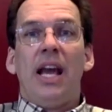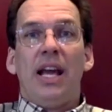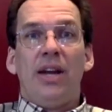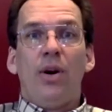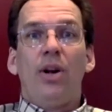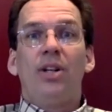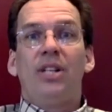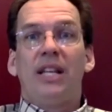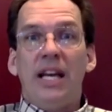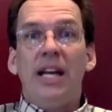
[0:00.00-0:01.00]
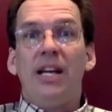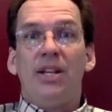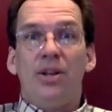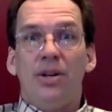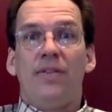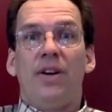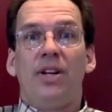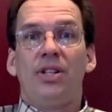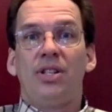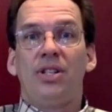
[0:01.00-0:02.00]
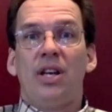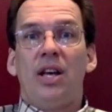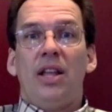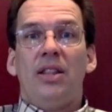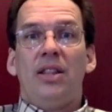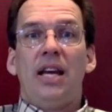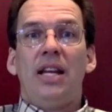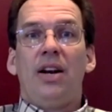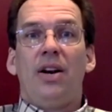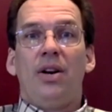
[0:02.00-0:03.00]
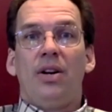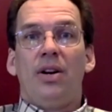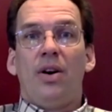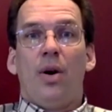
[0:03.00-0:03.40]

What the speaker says: in order to get a universe that, or